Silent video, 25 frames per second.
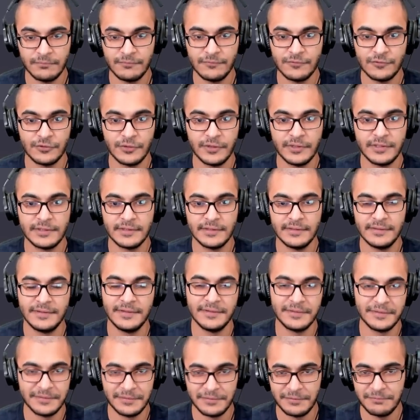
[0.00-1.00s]
So
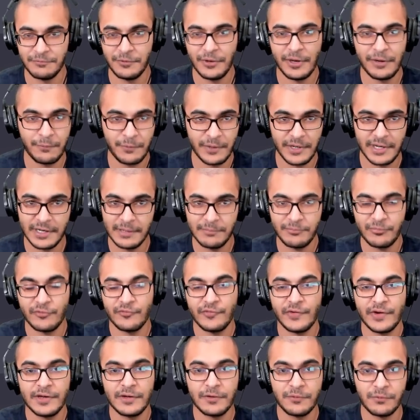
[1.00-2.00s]
we didn't
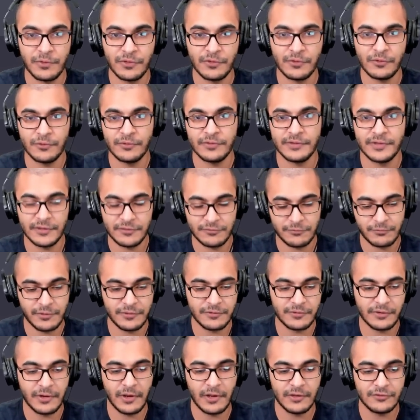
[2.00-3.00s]
provide it with context with
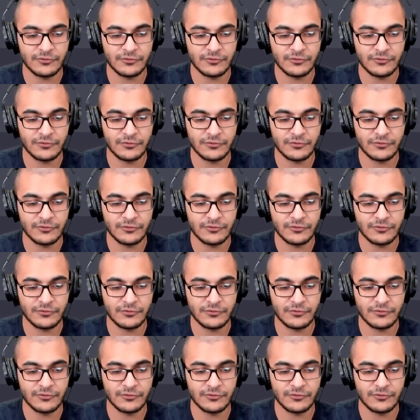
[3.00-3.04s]
regards